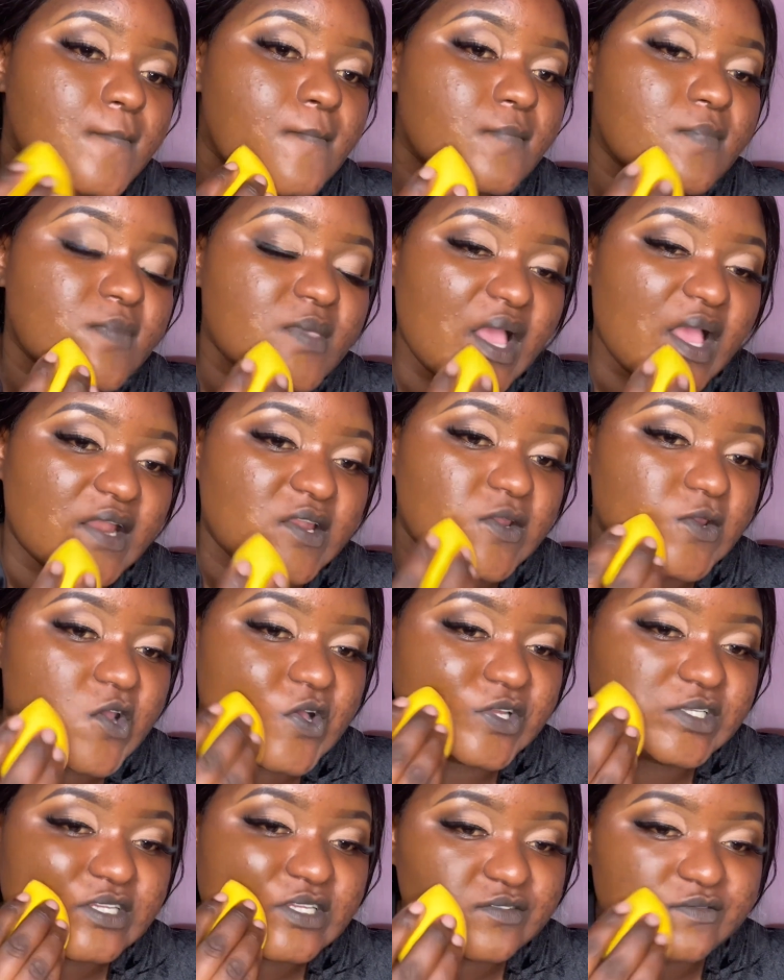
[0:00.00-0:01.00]
And you don't
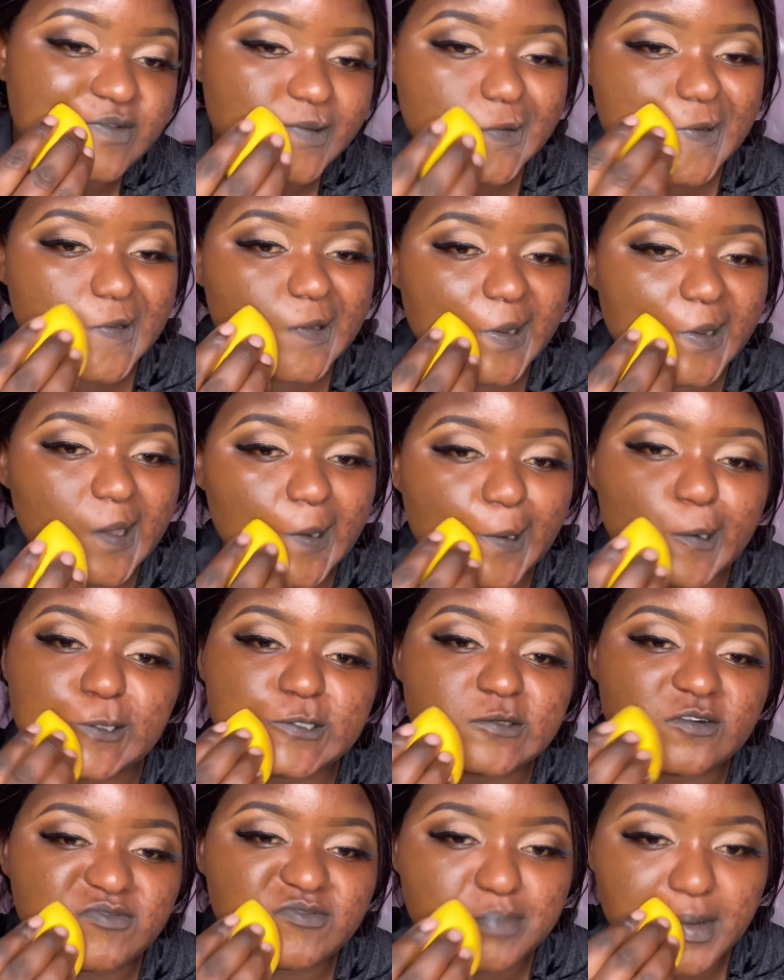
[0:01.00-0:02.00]
even need a lot
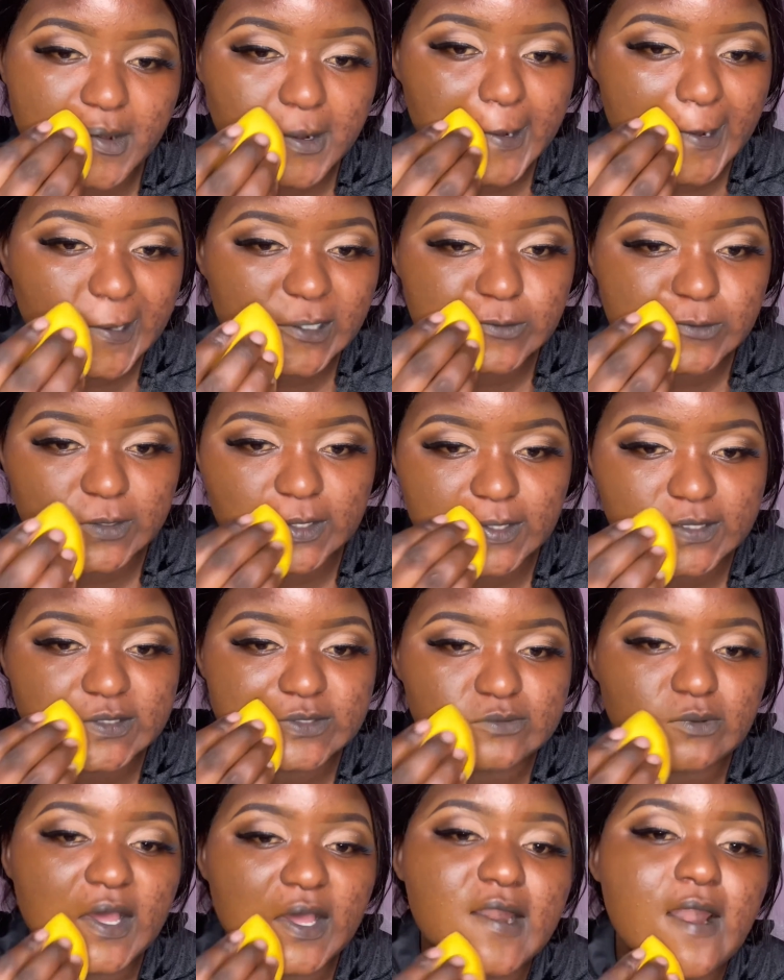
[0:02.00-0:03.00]
of product with this
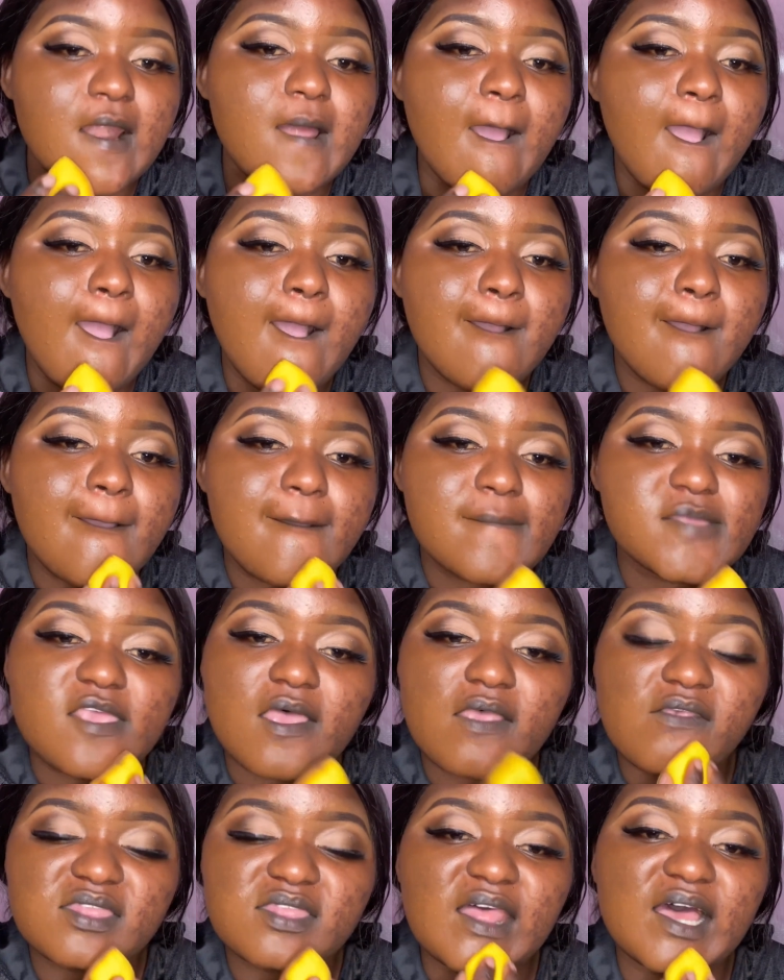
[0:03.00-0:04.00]
one. Just
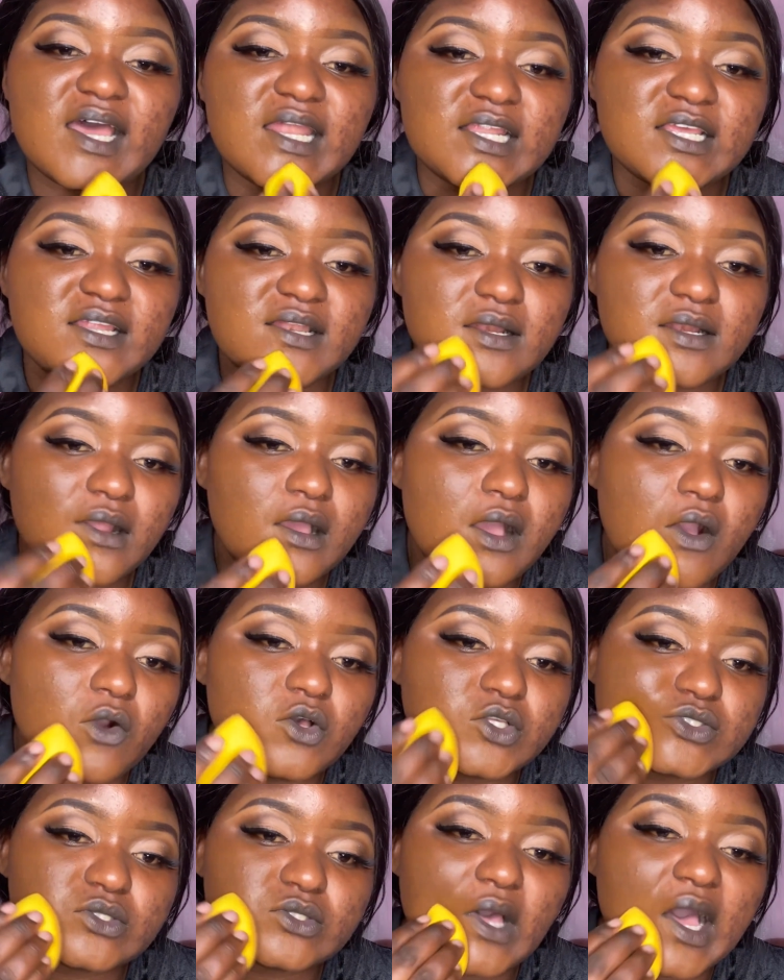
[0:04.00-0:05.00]
a little goes
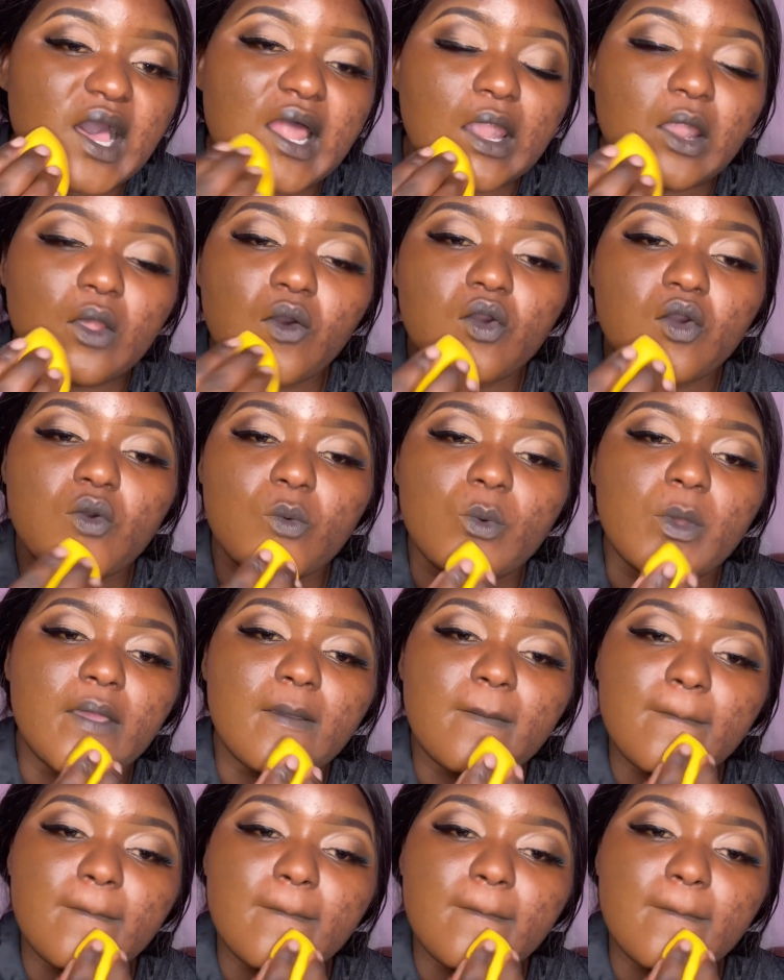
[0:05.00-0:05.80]
a long way.